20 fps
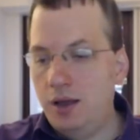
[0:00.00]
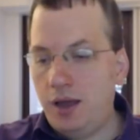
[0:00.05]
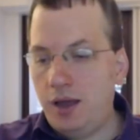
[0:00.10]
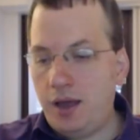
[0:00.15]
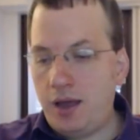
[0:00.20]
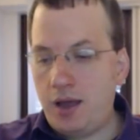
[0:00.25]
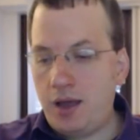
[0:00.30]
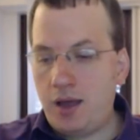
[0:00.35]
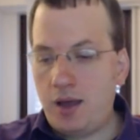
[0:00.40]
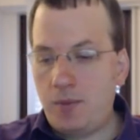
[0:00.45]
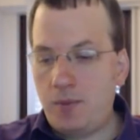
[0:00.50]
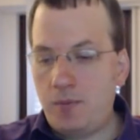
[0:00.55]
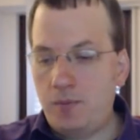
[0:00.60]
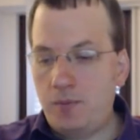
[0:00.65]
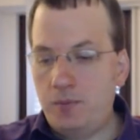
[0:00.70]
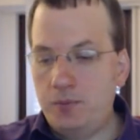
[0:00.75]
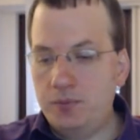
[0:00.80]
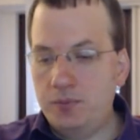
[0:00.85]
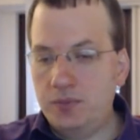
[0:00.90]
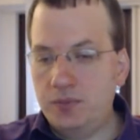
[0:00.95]

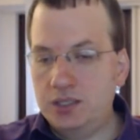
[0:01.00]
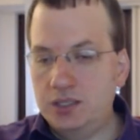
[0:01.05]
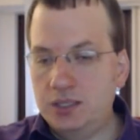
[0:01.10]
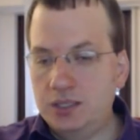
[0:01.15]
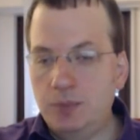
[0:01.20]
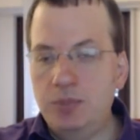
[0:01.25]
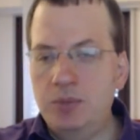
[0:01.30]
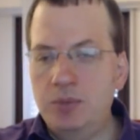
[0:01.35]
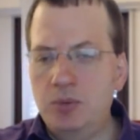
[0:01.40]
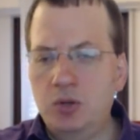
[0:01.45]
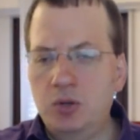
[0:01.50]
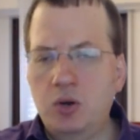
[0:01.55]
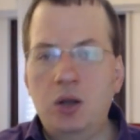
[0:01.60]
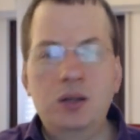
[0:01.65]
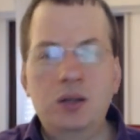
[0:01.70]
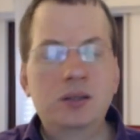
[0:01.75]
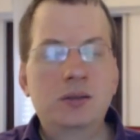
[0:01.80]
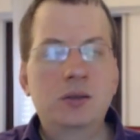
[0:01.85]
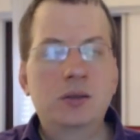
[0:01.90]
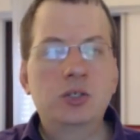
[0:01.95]
some people
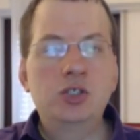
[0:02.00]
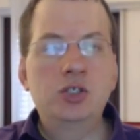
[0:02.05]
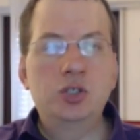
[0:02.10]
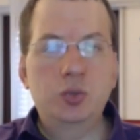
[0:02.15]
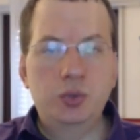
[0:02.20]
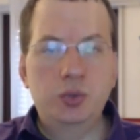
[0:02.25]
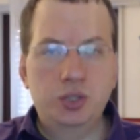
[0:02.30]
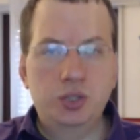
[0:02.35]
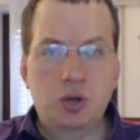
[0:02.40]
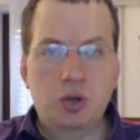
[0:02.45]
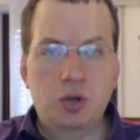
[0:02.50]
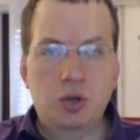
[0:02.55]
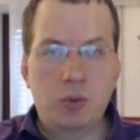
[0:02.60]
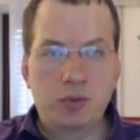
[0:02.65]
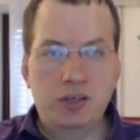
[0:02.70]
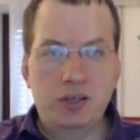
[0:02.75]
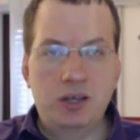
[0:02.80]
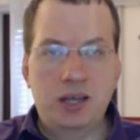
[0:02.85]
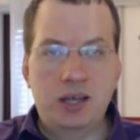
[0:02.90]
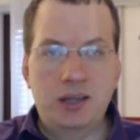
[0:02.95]
call it the Jewish
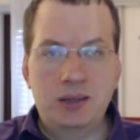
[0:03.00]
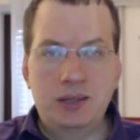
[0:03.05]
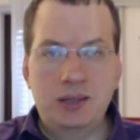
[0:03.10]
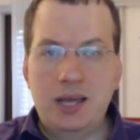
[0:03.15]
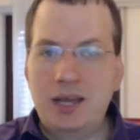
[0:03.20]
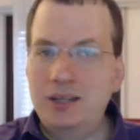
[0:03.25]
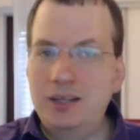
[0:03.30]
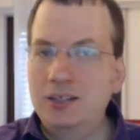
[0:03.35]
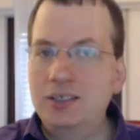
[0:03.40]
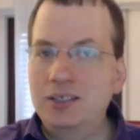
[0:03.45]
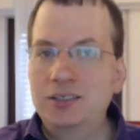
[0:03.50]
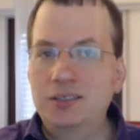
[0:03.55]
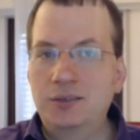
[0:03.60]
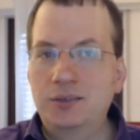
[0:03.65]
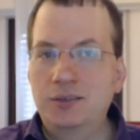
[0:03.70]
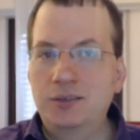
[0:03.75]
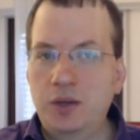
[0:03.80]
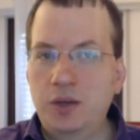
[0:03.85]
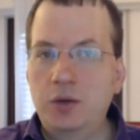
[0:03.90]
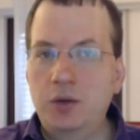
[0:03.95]
lobby, and that is
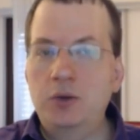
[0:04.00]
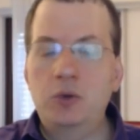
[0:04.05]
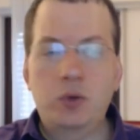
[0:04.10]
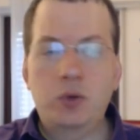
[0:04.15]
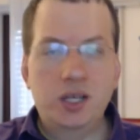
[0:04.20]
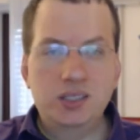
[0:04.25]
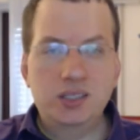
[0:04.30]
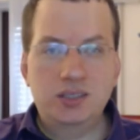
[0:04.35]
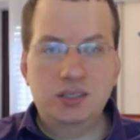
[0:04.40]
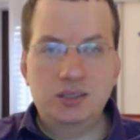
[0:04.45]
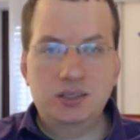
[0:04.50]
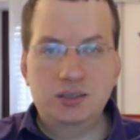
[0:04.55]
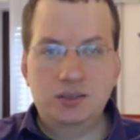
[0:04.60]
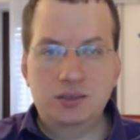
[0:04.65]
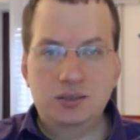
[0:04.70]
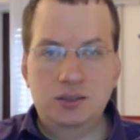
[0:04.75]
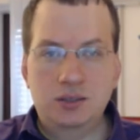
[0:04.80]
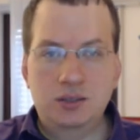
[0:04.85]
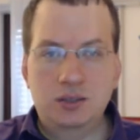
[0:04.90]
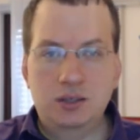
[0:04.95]
a very
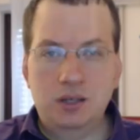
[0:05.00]
racist